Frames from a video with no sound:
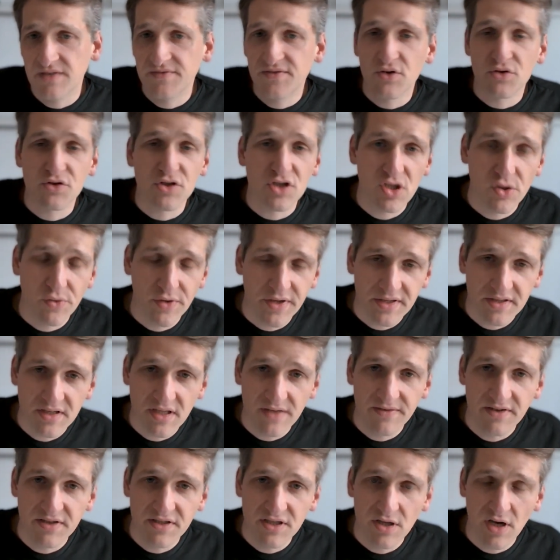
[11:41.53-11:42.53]
if there is no
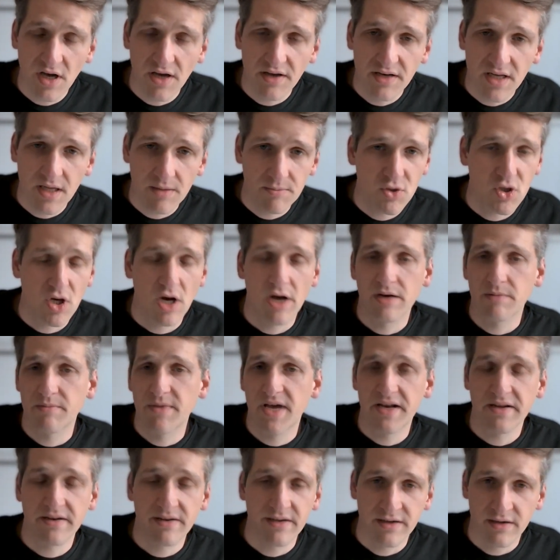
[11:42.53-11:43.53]
activity on them, you
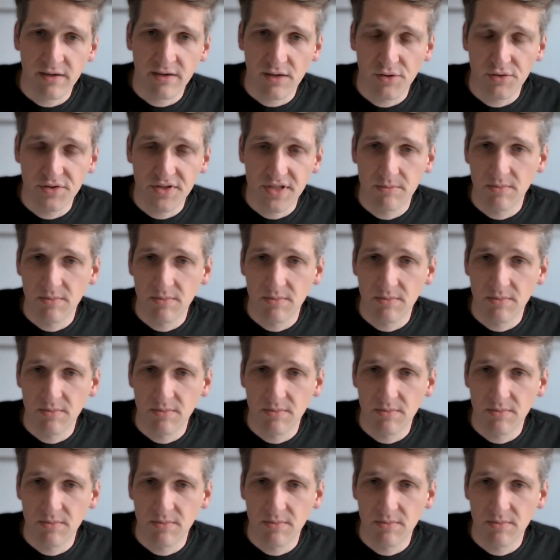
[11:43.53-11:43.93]
automatically close